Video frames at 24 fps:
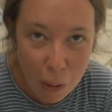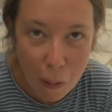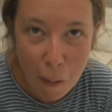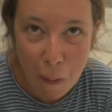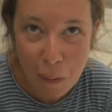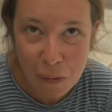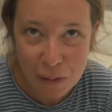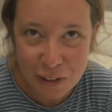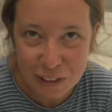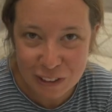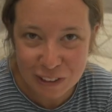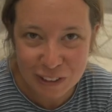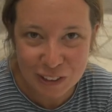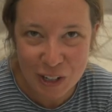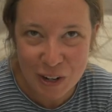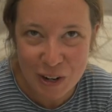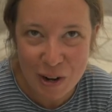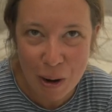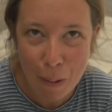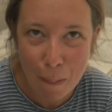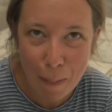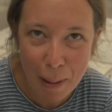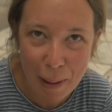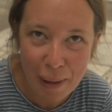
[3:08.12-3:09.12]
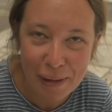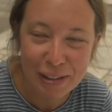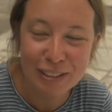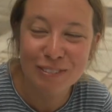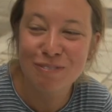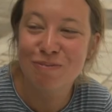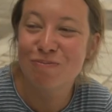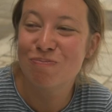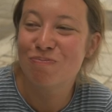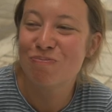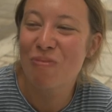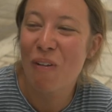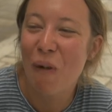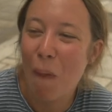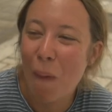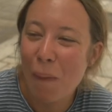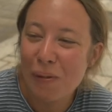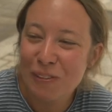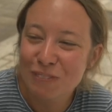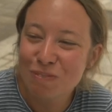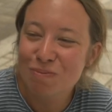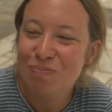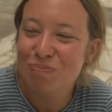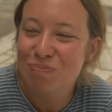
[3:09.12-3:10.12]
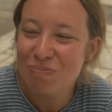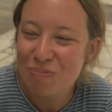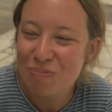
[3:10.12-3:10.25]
Oh, they're so yummy.